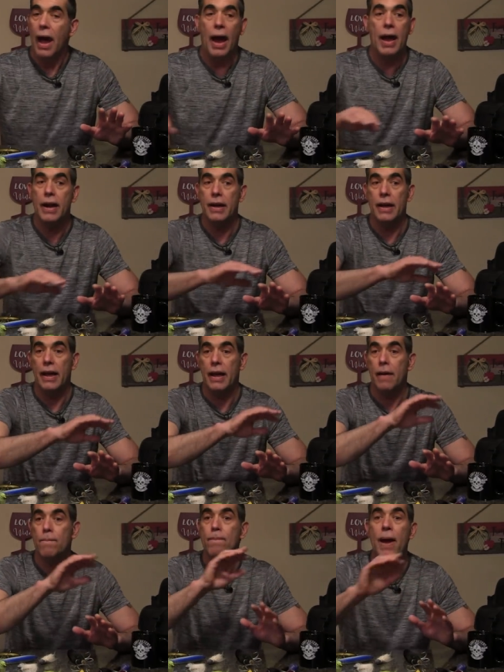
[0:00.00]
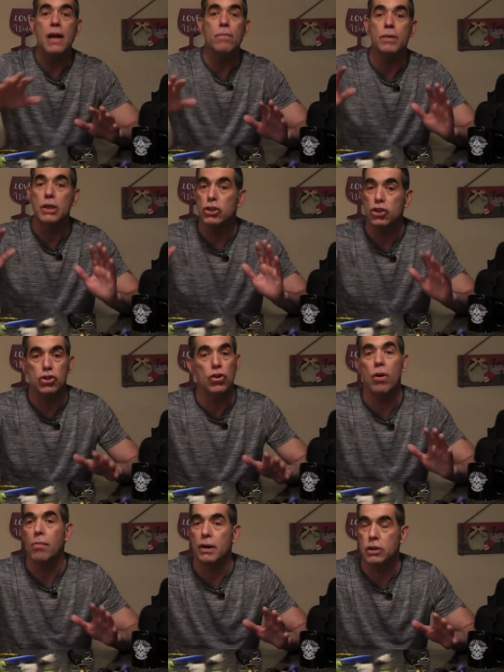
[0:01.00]
And it made me
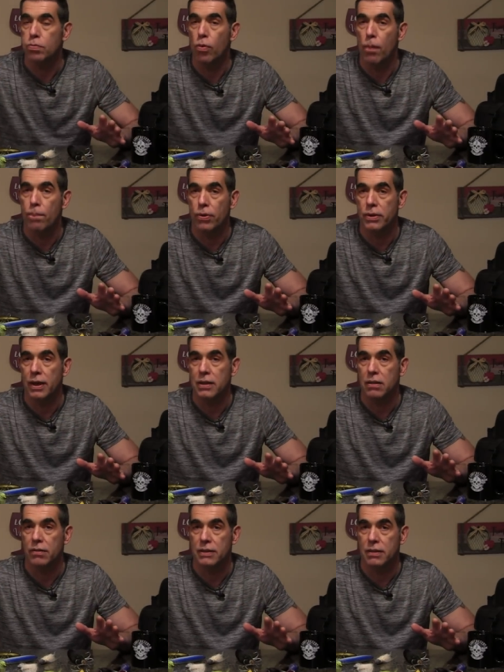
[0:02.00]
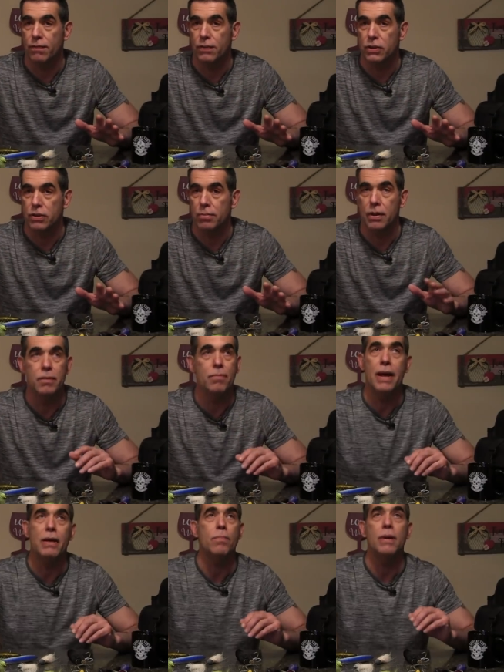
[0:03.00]
so much more productive as a fisherman. It
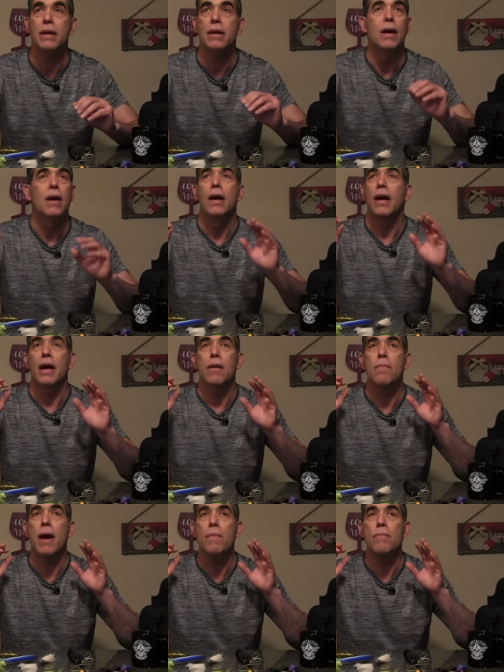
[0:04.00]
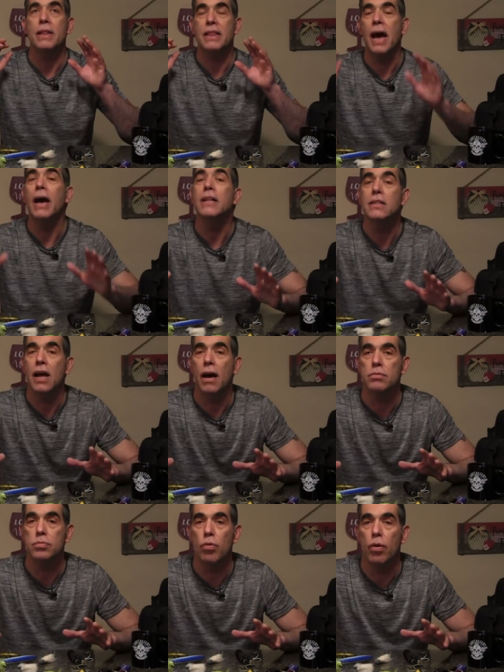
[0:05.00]
made me... It made me ten
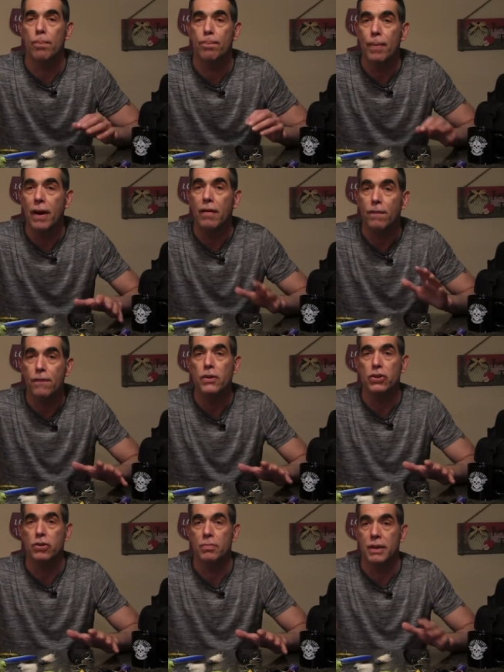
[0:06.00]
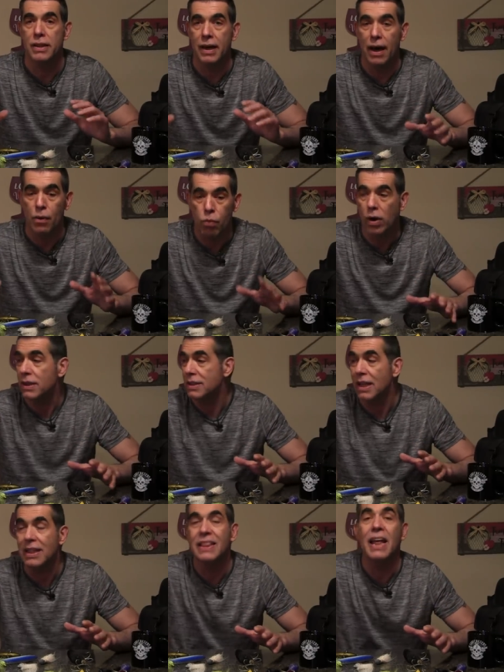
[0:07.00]
times more better fisherman than I was
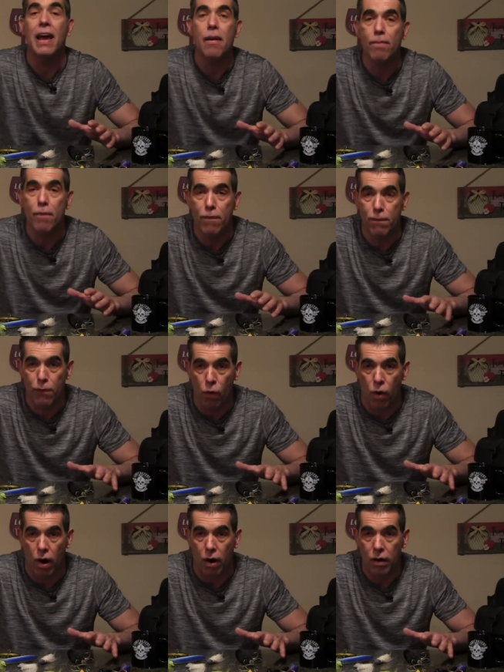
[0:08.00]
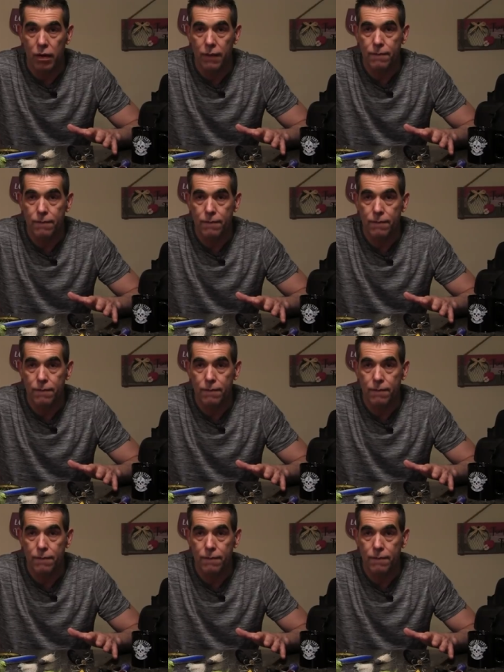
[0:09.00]
the day before,